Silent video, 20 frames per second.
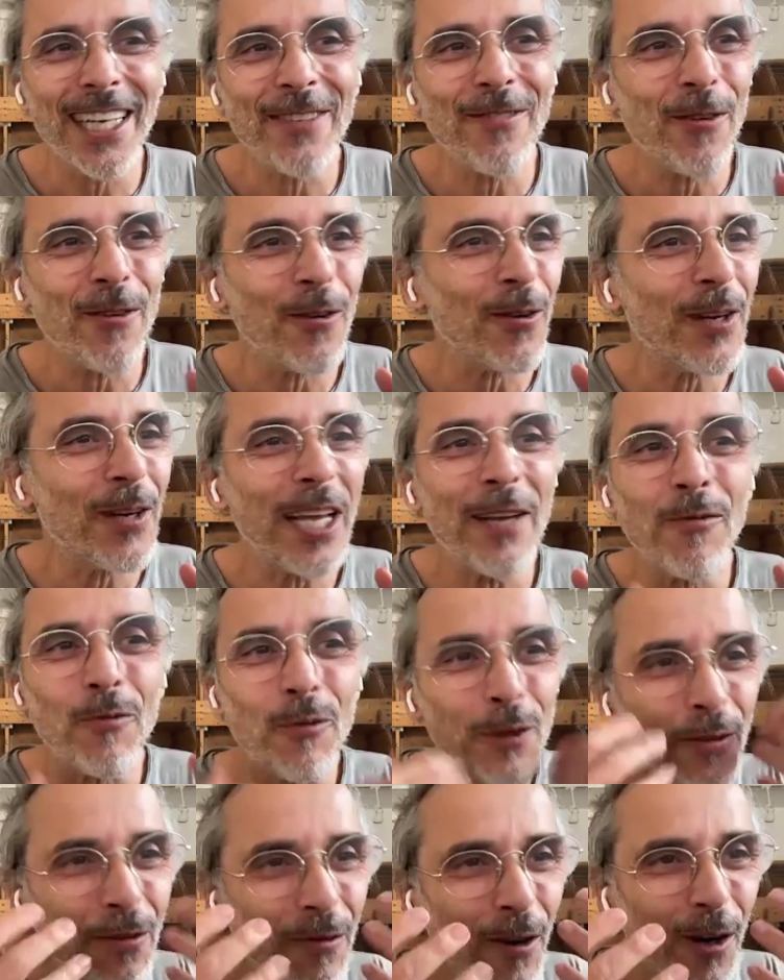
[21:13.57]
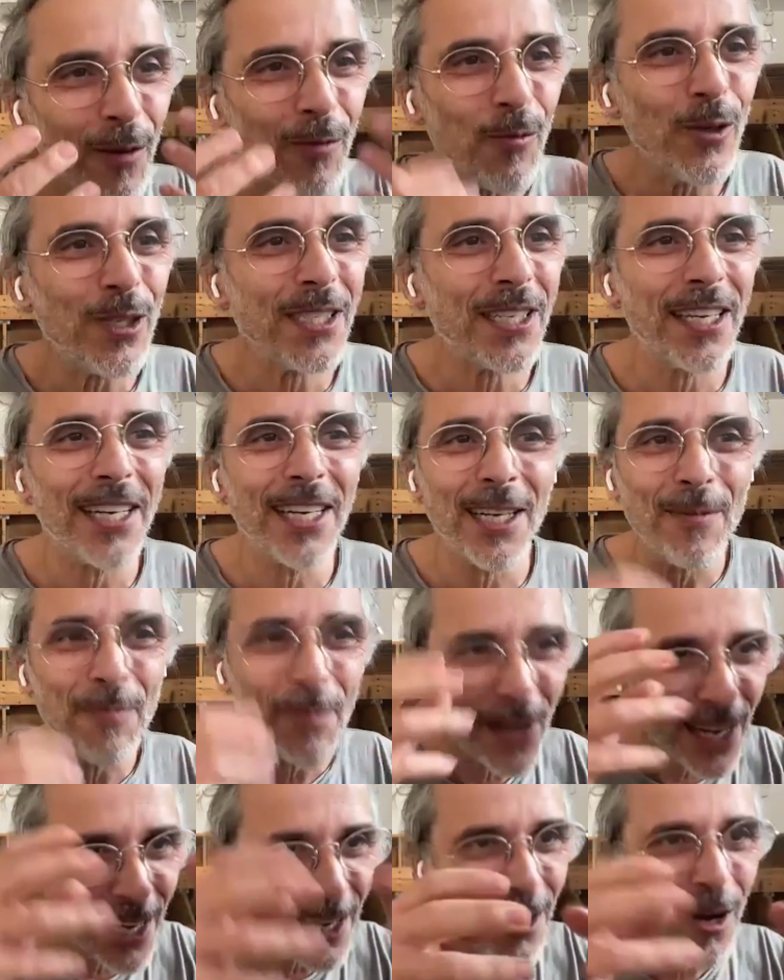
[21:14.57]
And for every farm we set
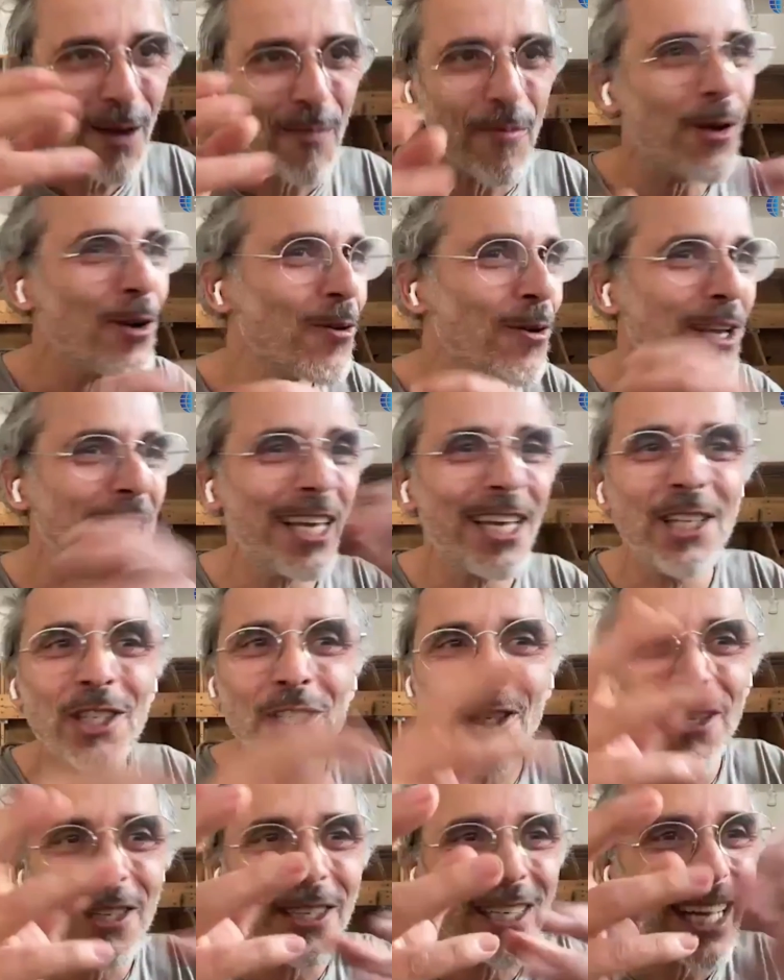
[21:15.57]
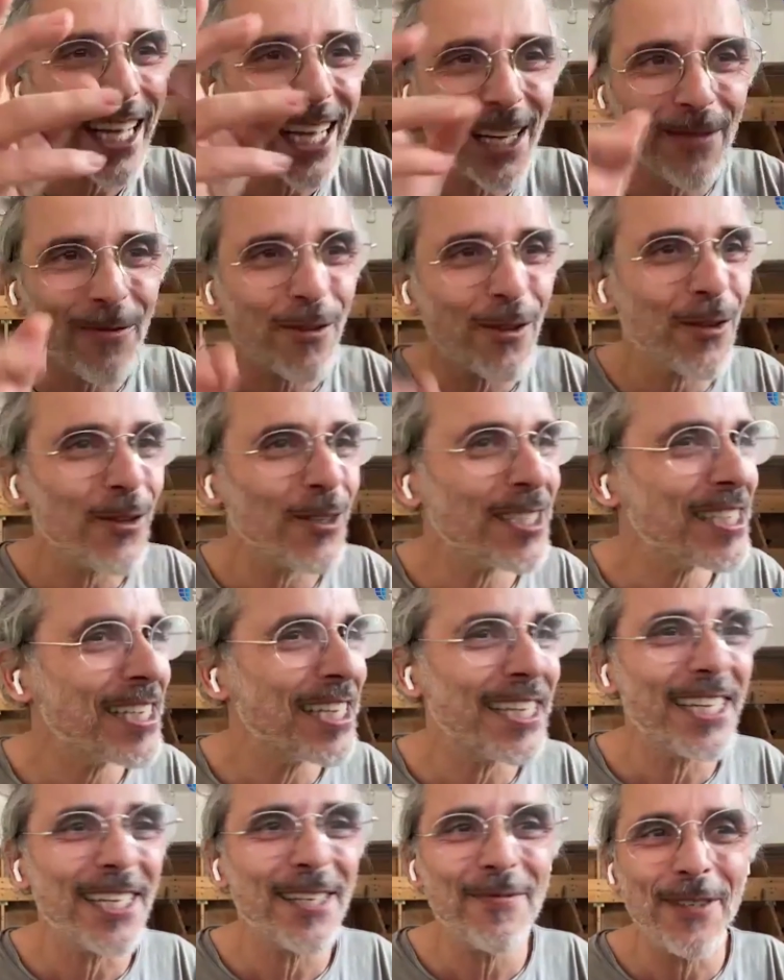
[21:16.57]
up, I come on location, help for the
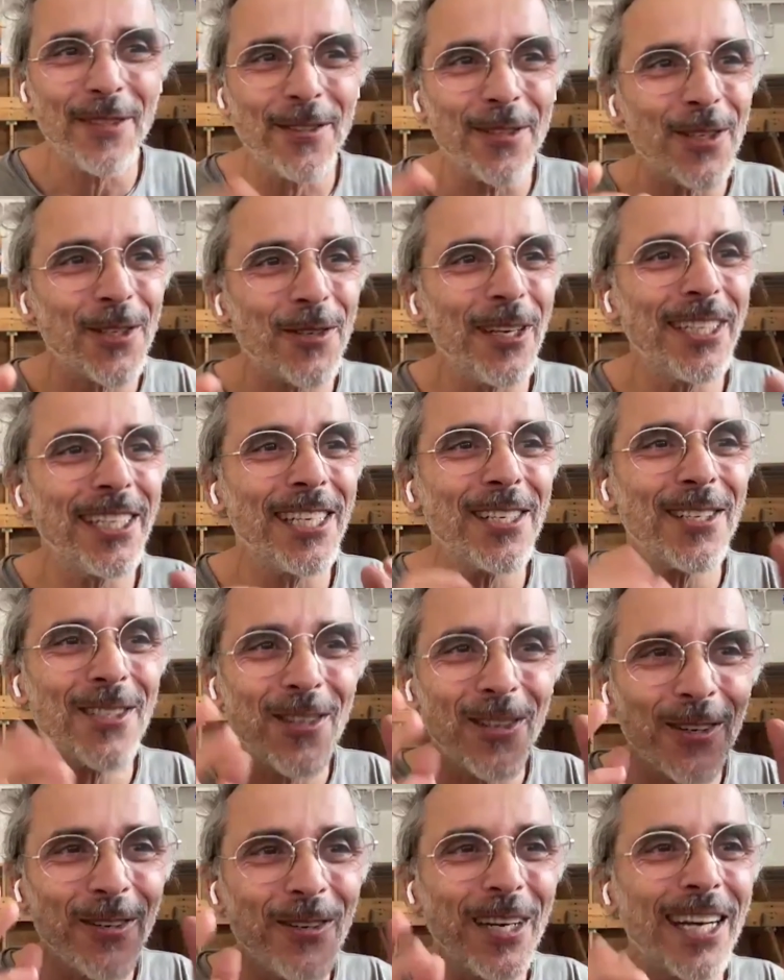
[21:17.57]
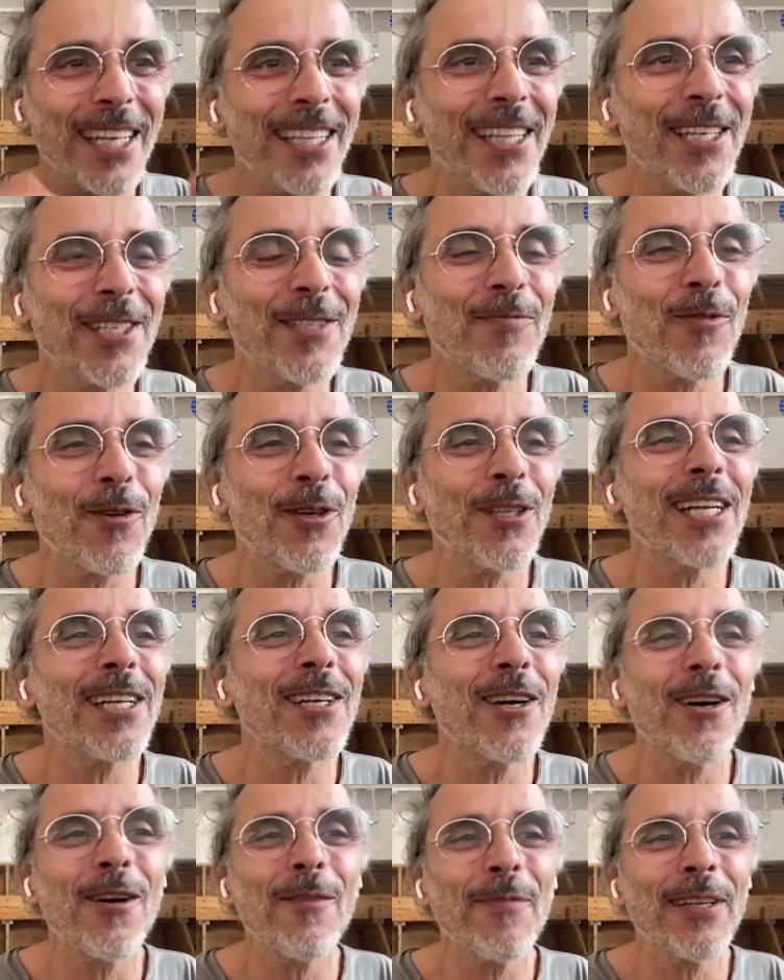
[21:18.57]
setup and the training. So at this point, I
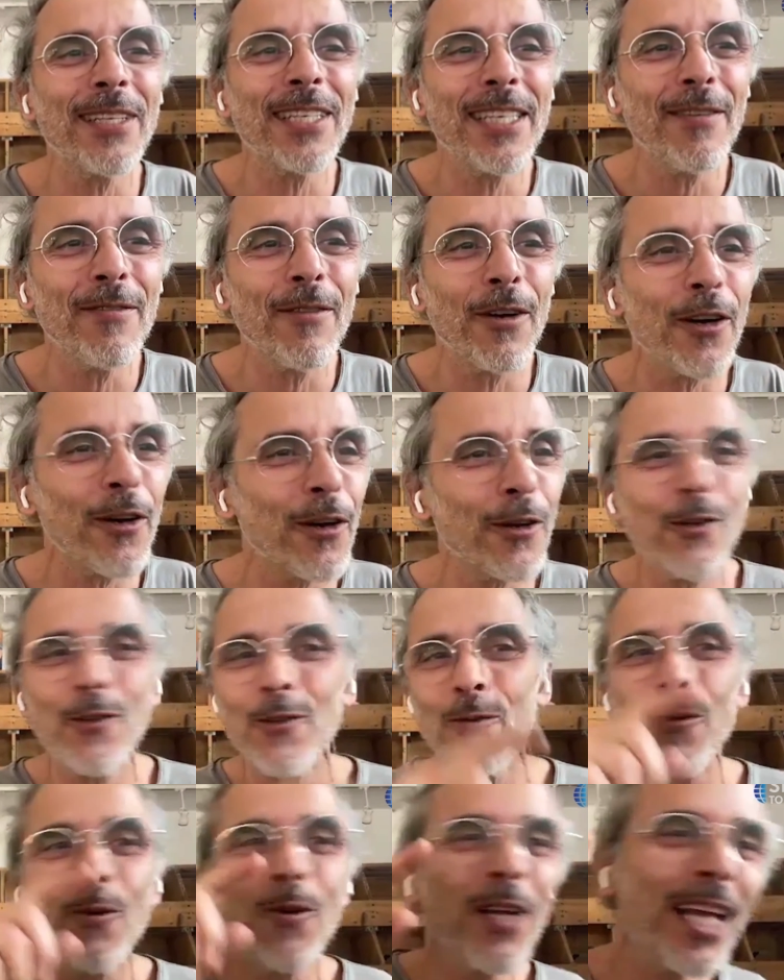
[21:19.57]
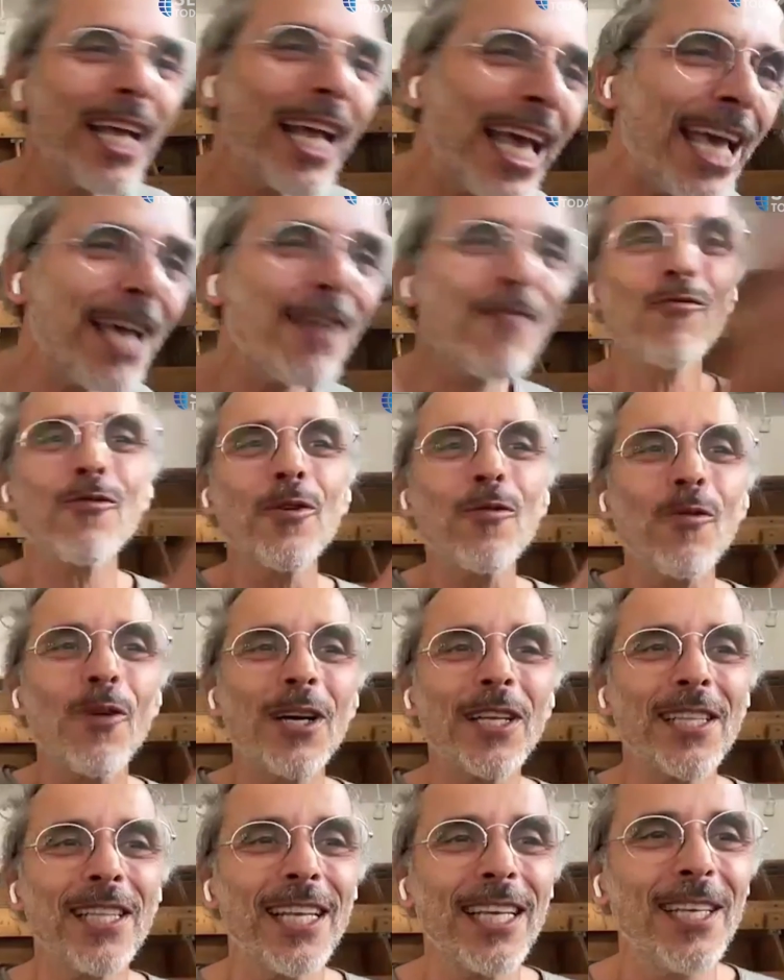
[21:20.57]
come and give a hug to
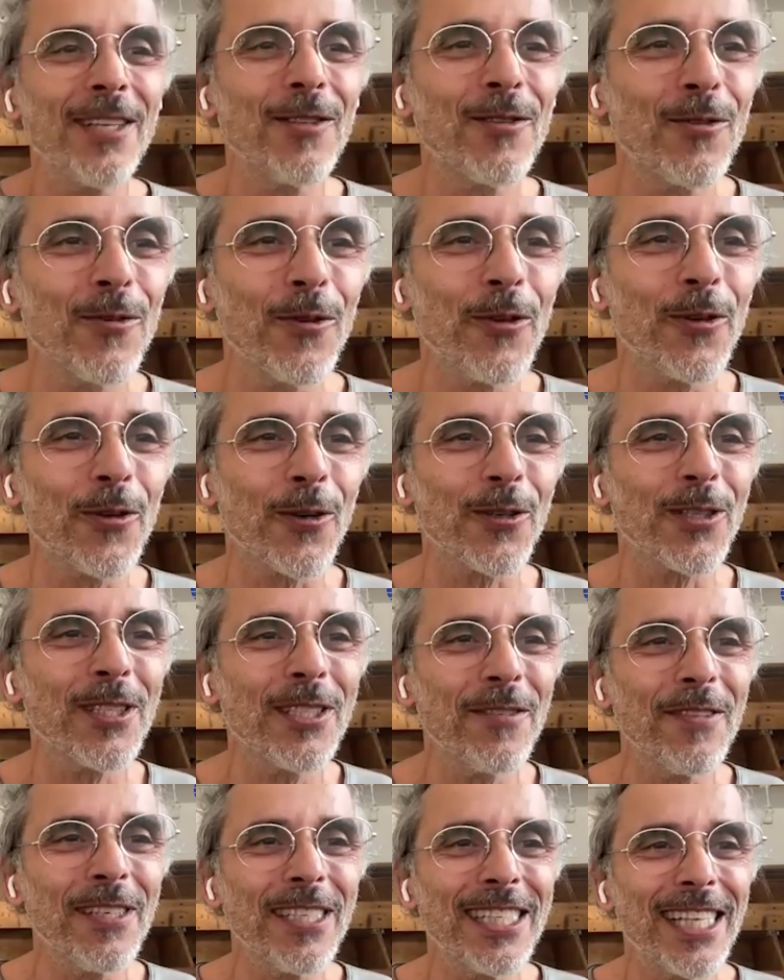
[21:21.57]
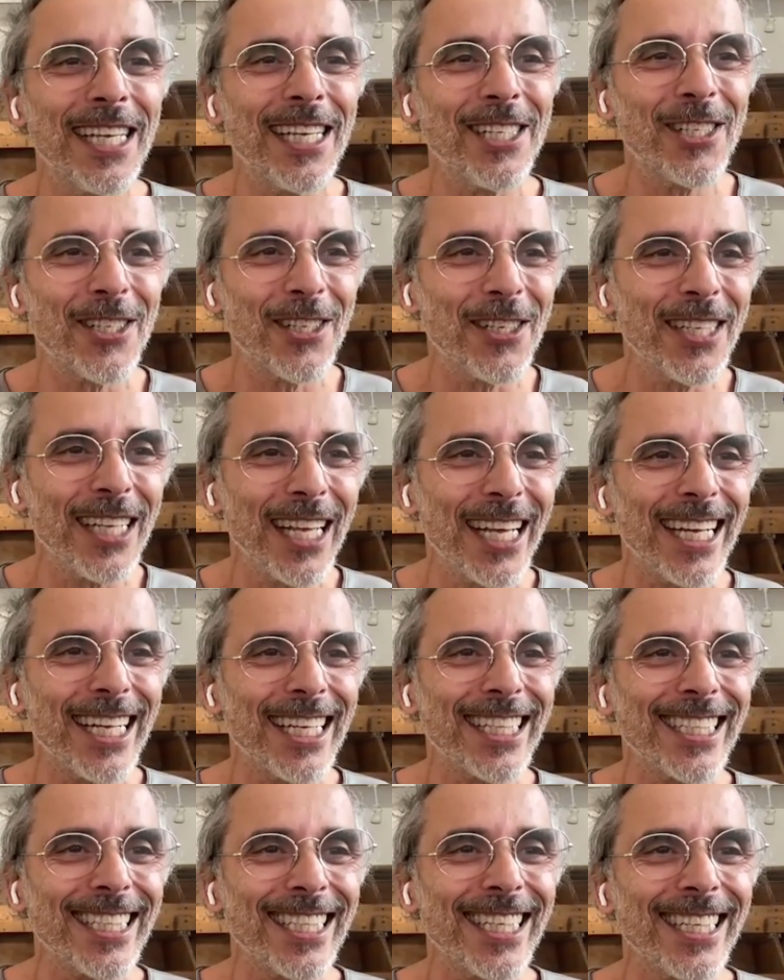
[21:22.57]
everyone into your TV station.
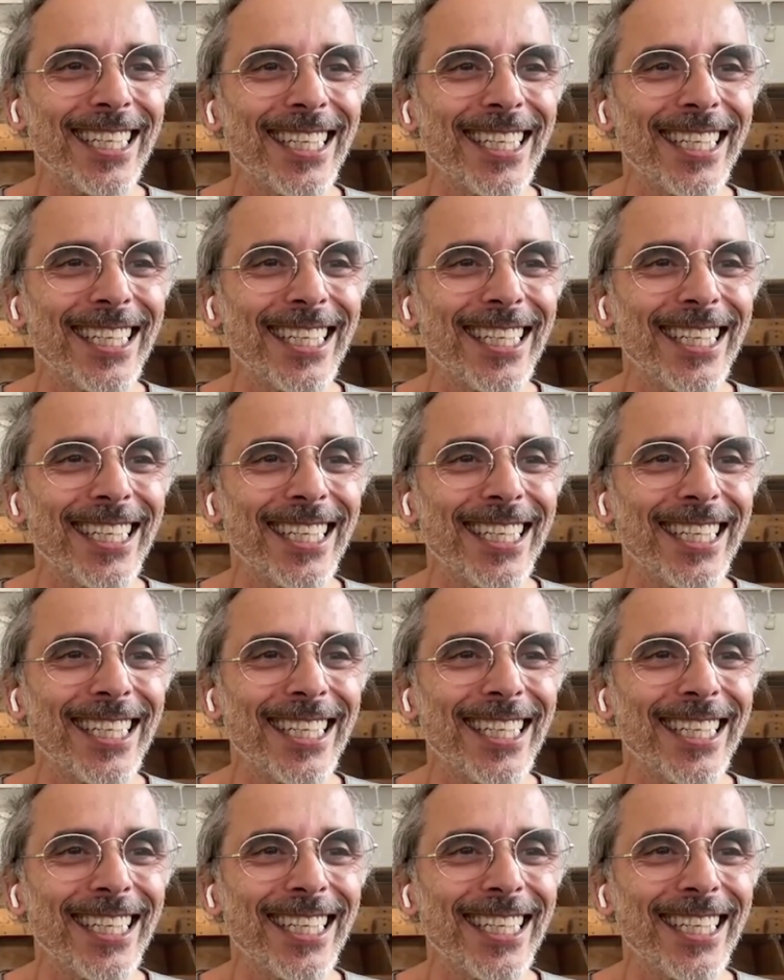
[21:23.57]
And